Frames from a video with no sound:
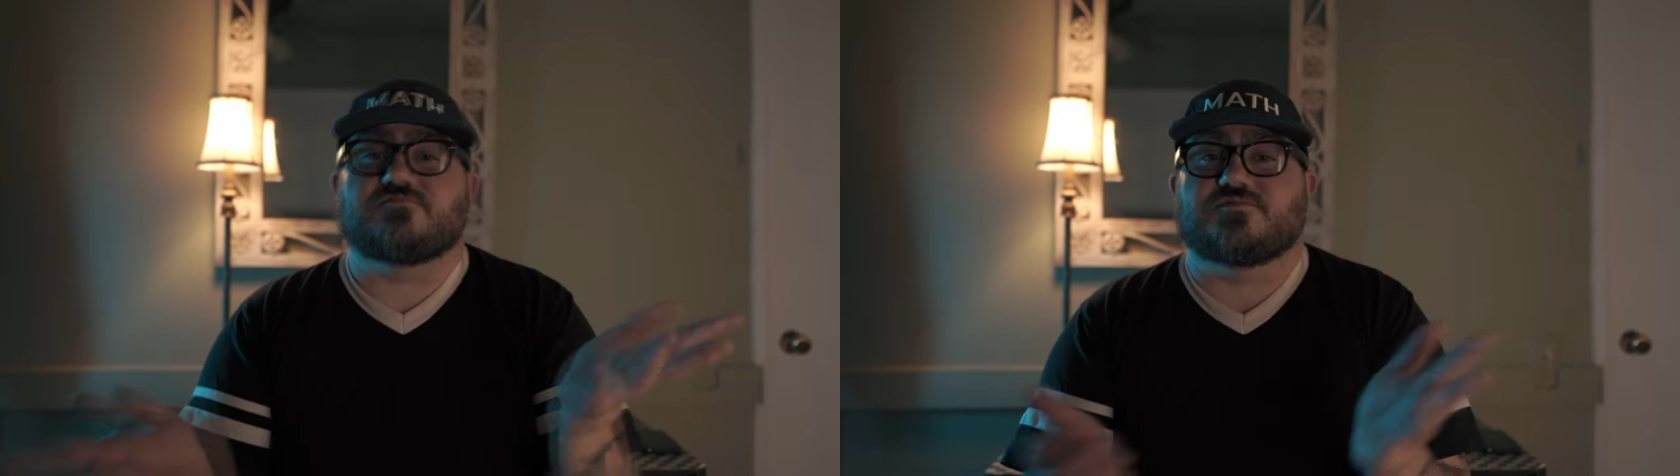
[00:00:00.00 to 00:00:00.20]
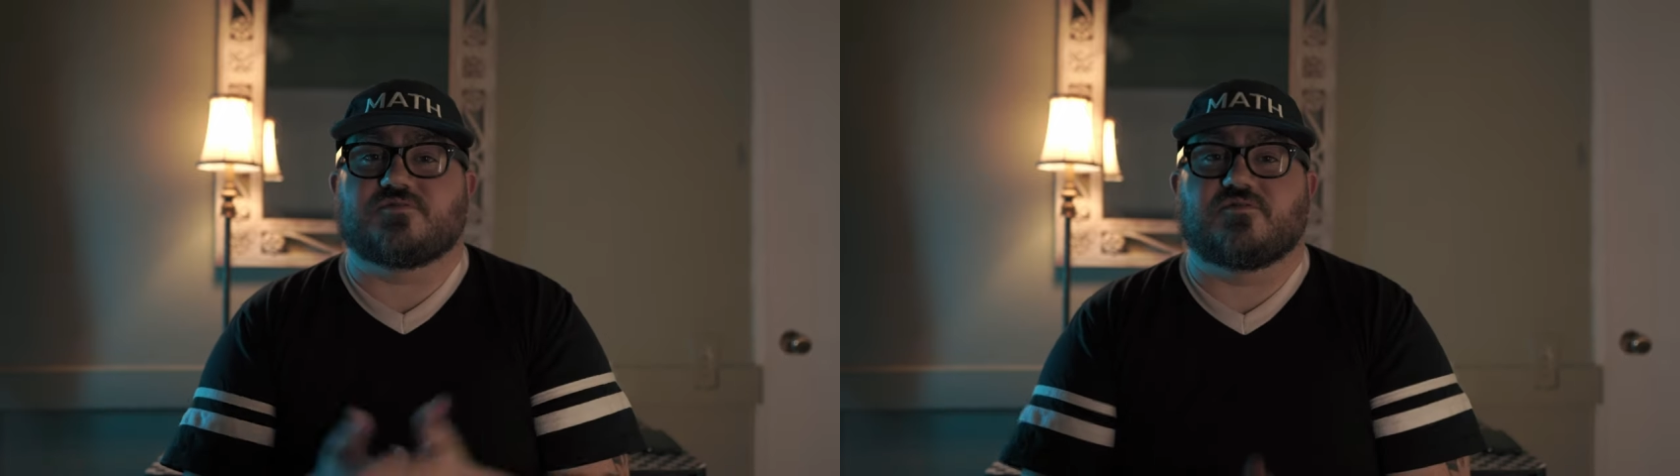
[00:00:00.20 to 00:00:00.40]

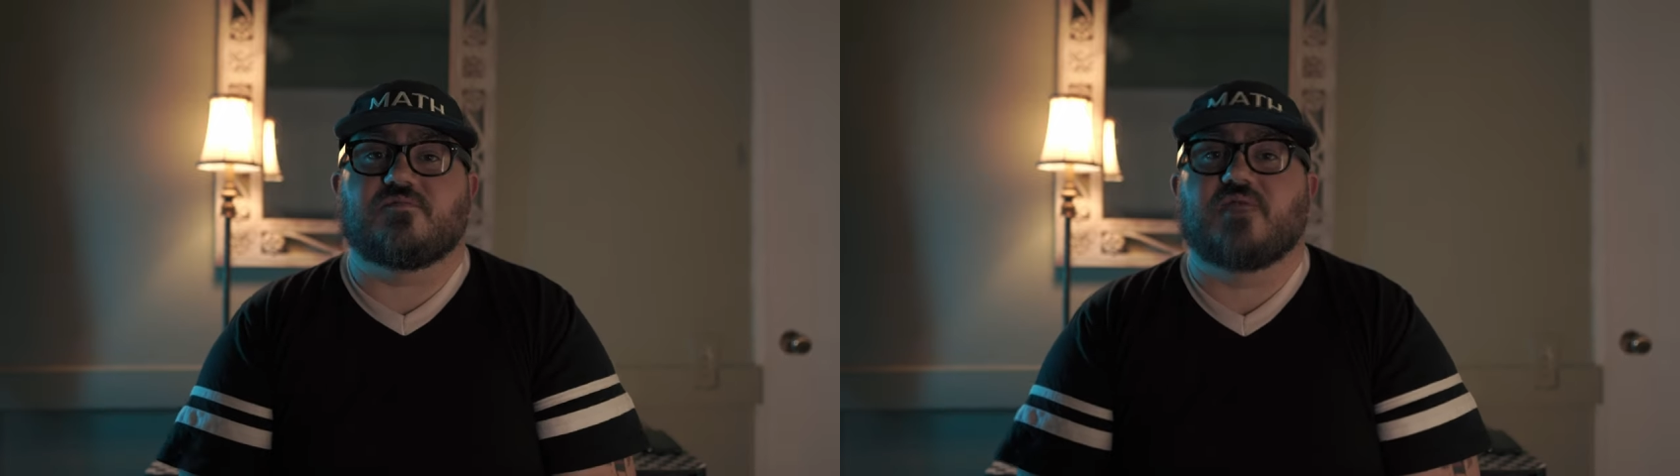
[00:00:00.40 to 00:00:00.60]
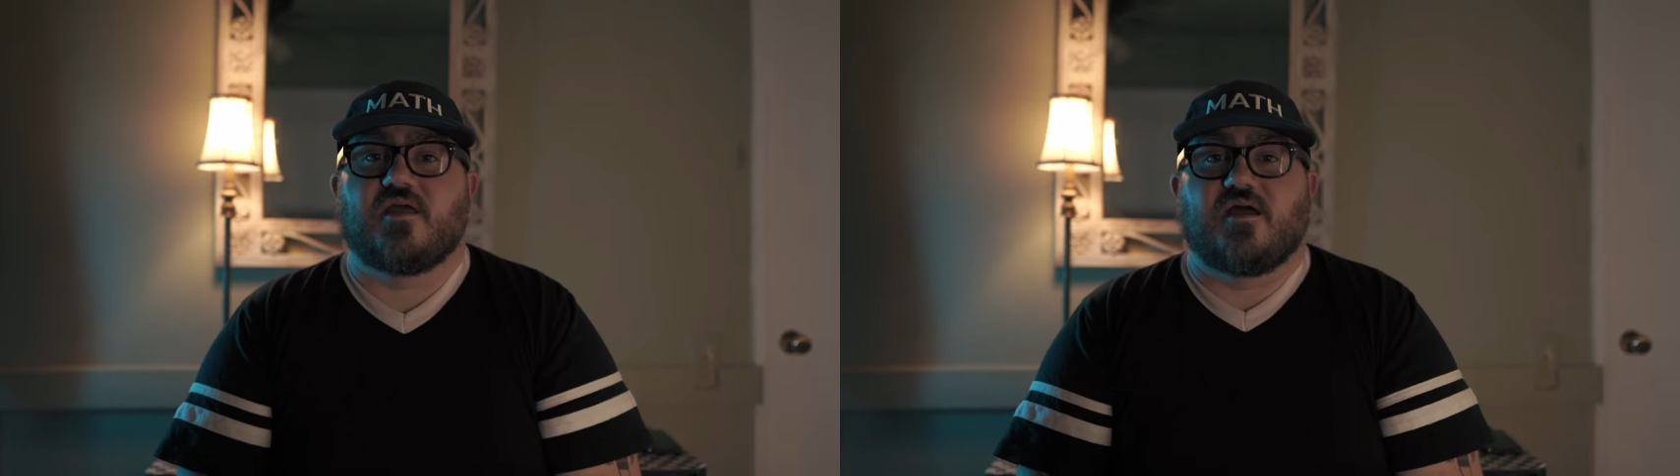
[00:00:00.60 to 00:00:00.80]

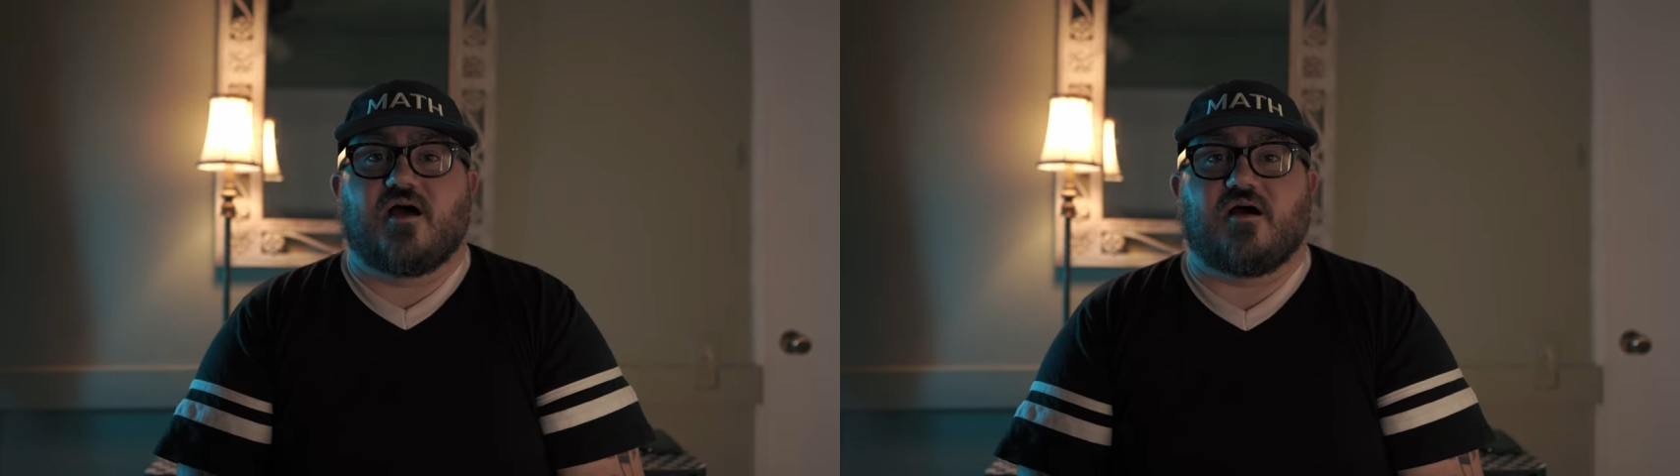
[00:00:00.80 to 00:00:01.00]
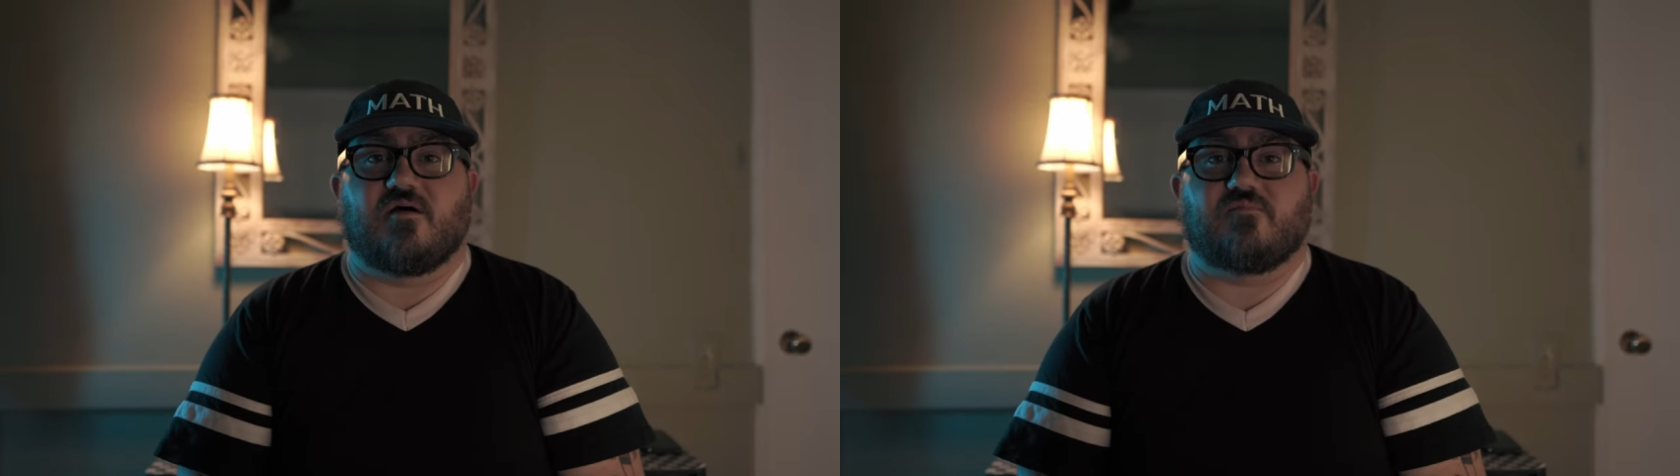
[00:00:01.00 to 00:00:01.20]
So,
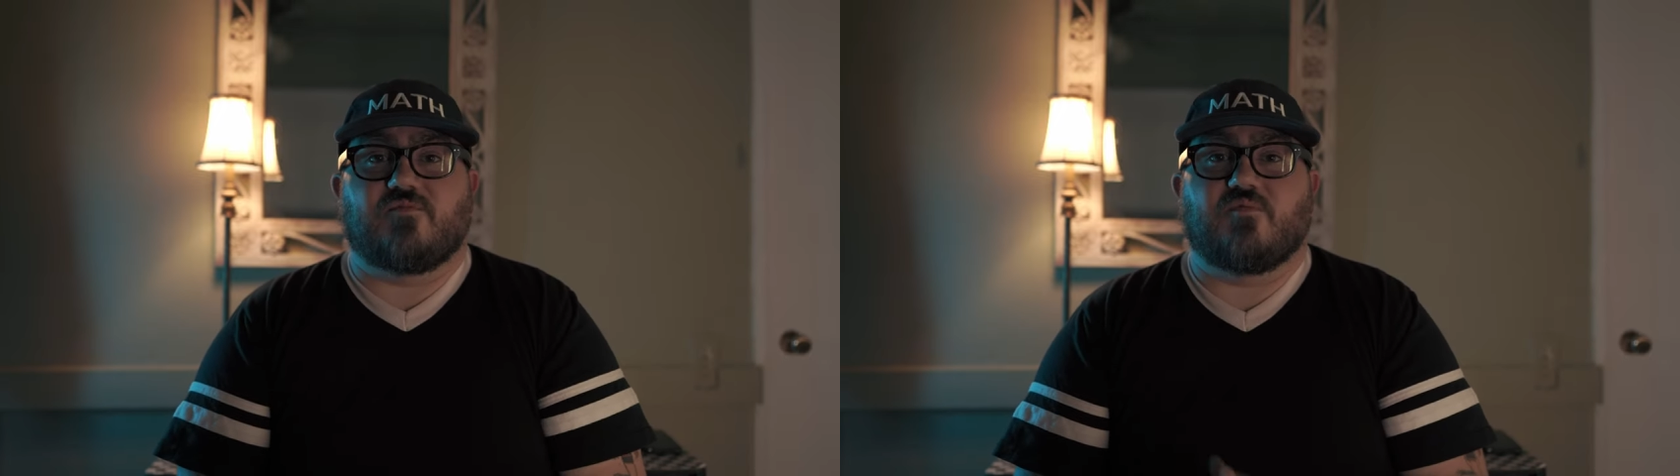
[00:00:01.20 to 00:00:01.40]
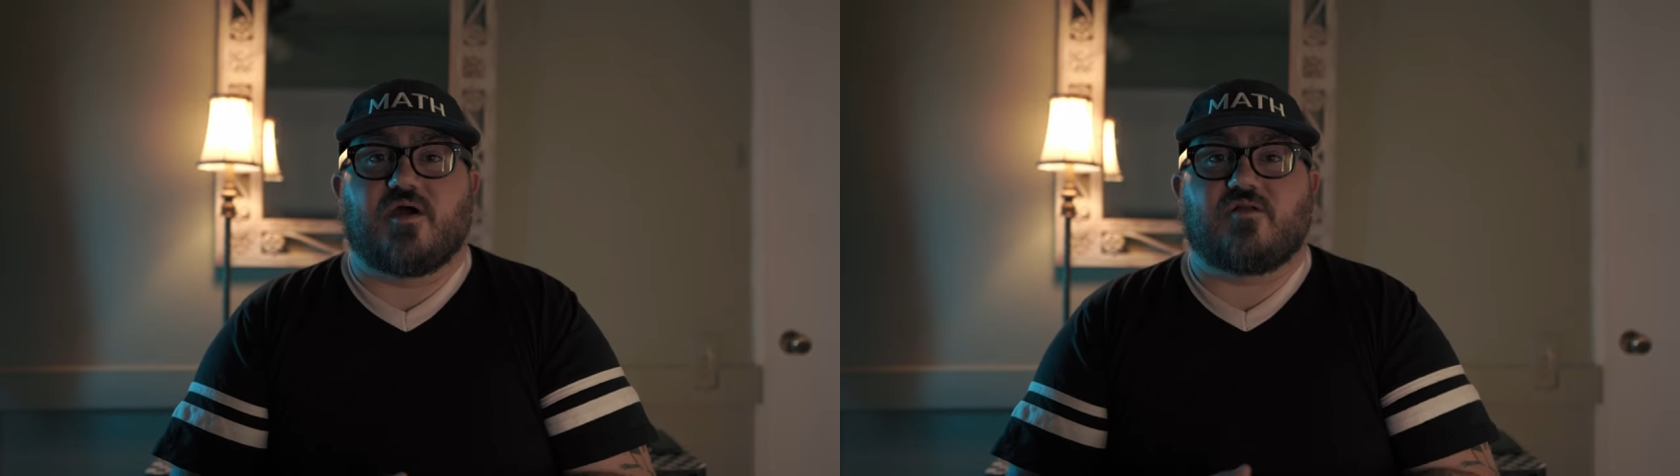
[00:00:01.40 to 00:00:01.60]
um,
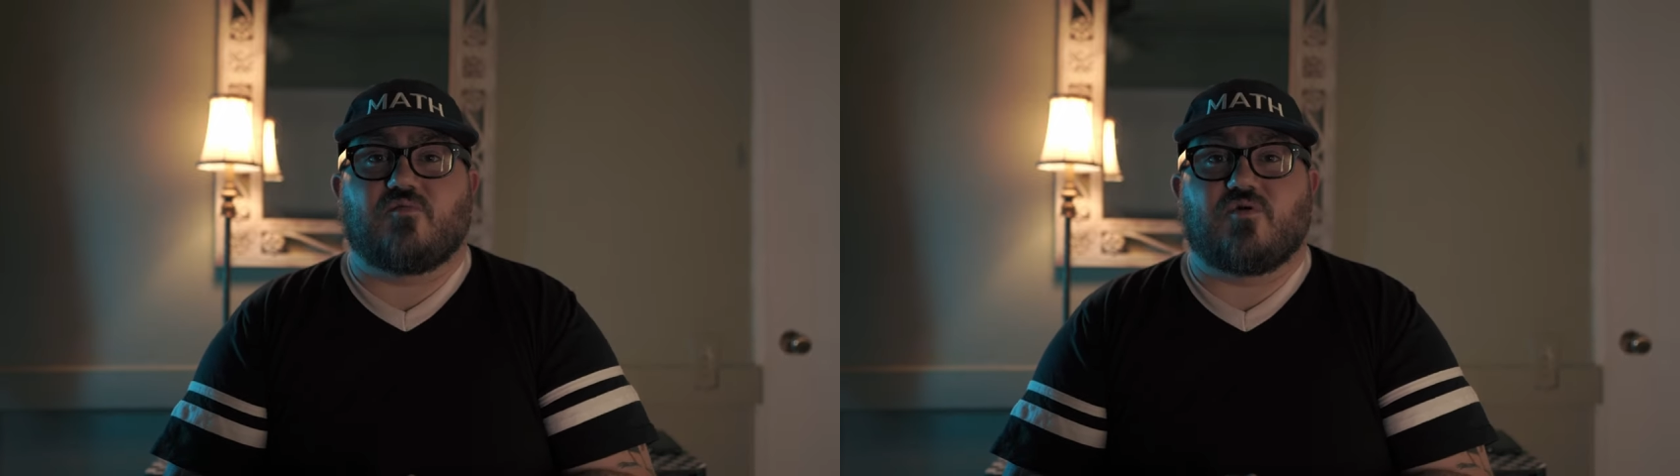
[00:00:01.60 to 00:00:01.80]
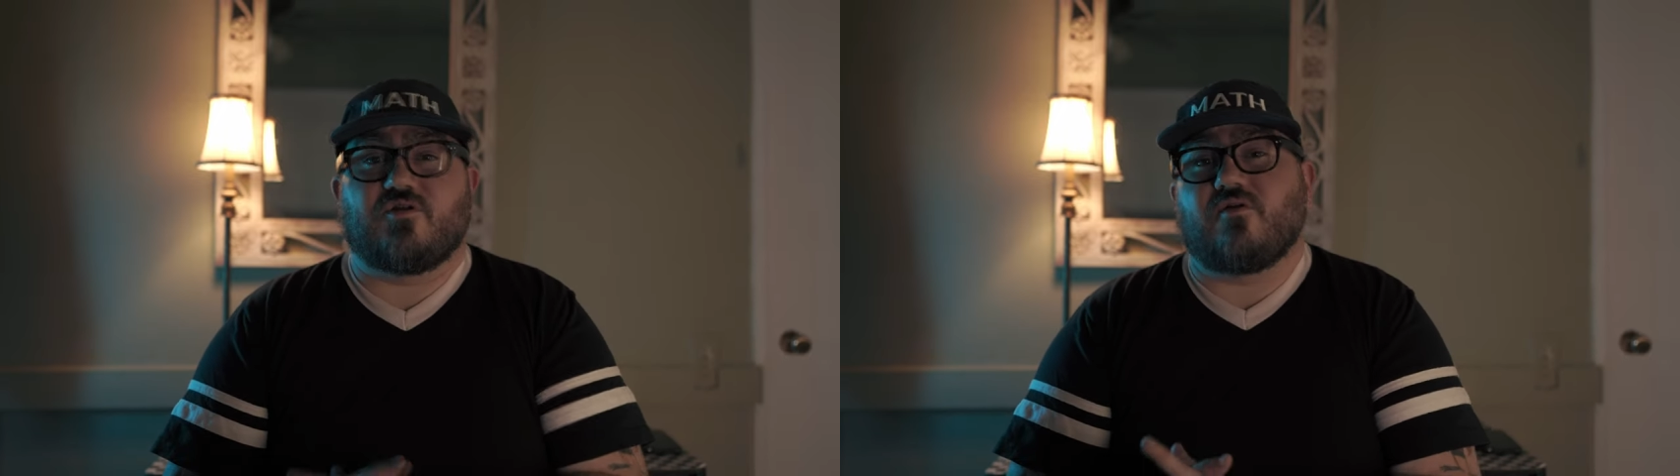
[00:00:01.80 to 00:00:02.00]
no matter
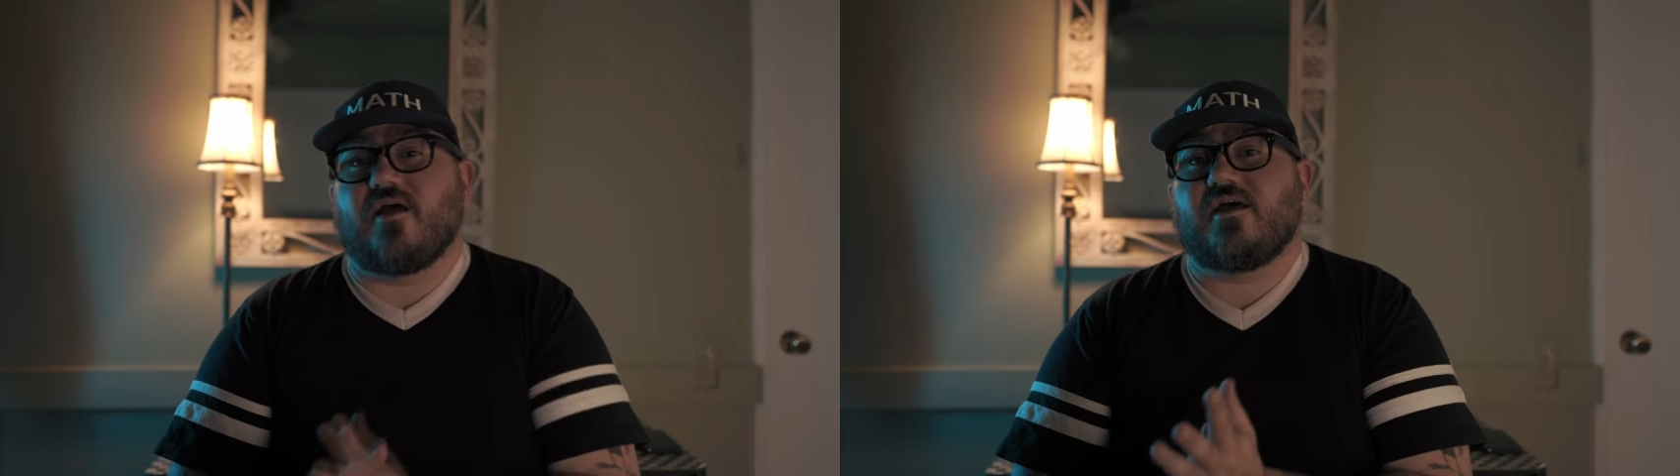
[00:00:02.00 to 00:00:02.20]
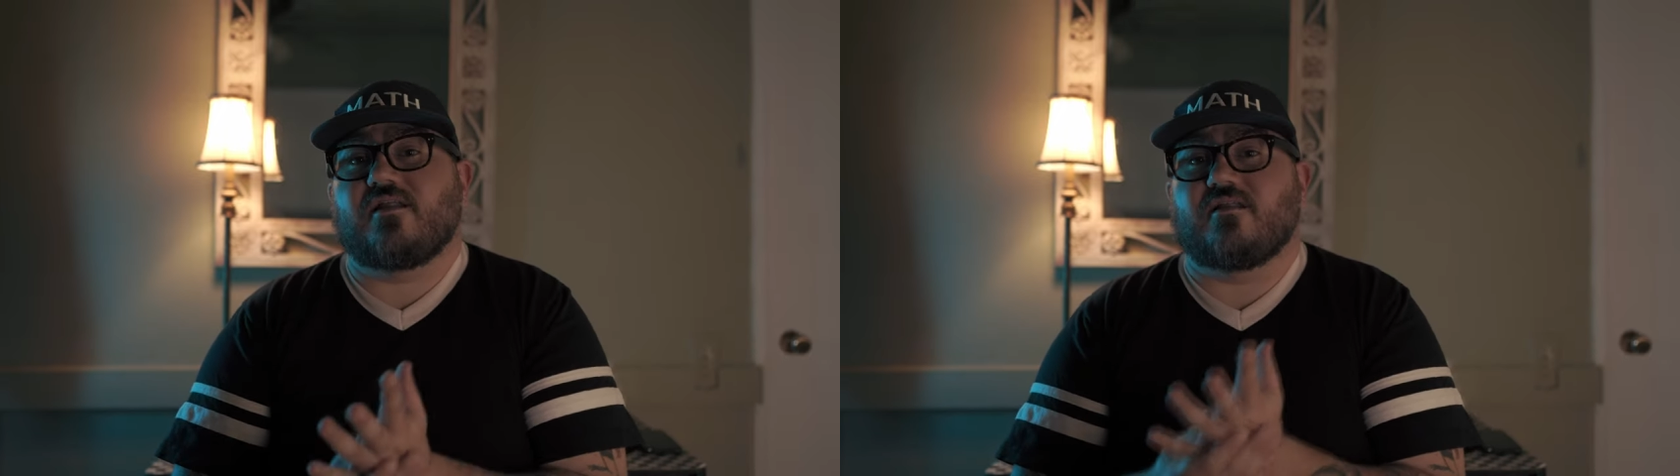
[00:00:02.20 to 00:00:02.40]
where you're
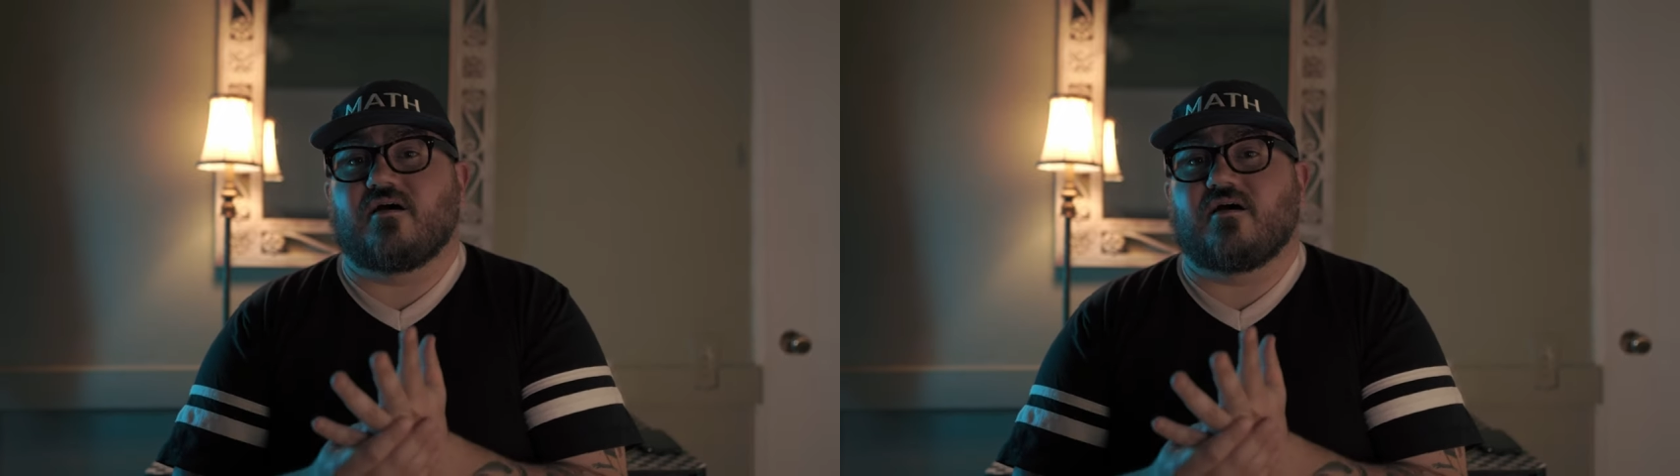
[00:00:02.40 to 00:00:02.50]
at,